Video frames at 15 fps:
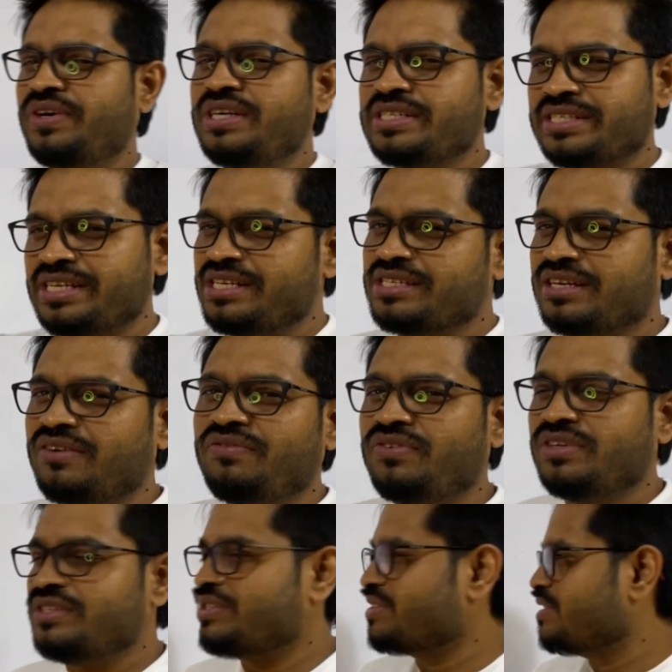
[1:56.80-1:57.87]
things are
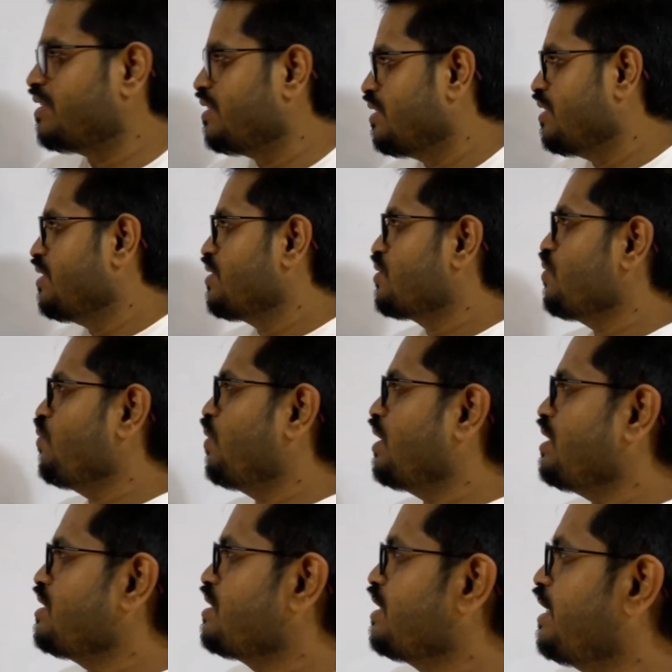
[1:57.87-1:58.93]
first. So what
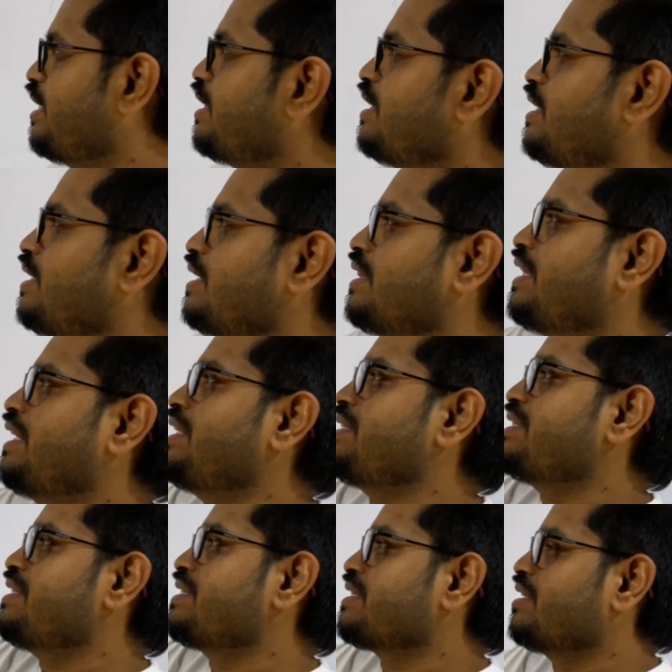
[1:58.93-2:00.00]
is that? That is
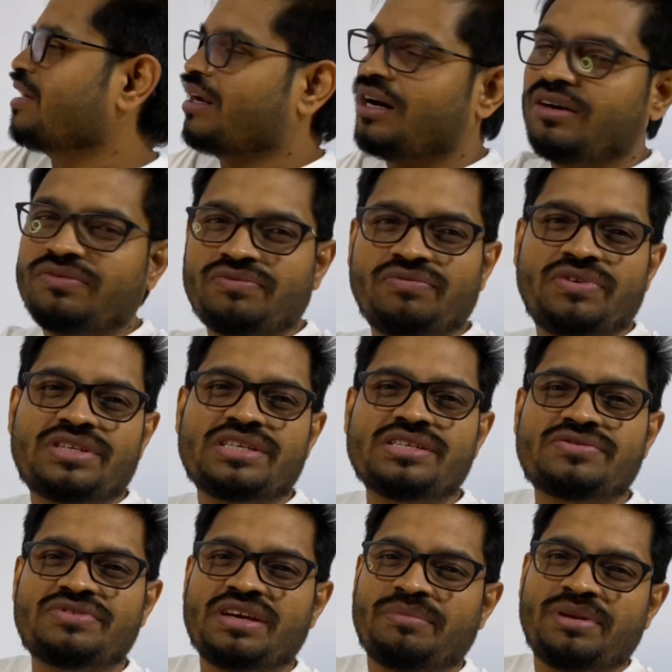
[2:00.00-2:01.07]
this graph which is
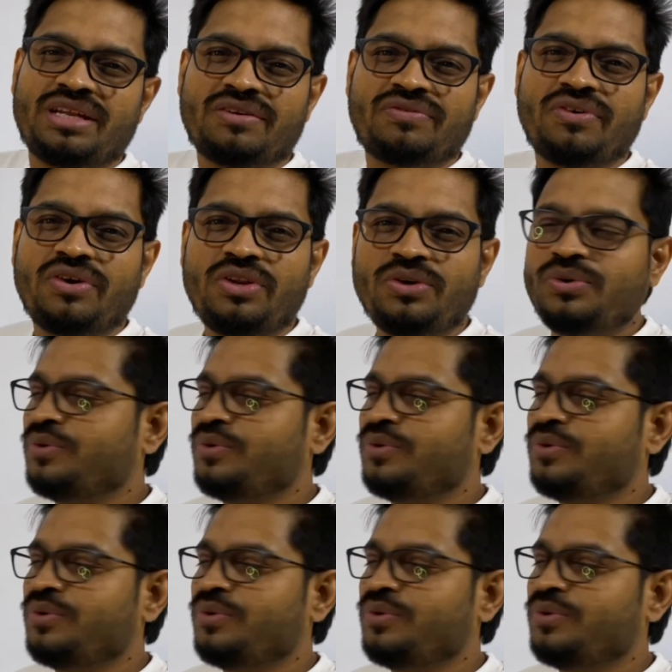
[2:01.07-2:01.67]
familiar for you,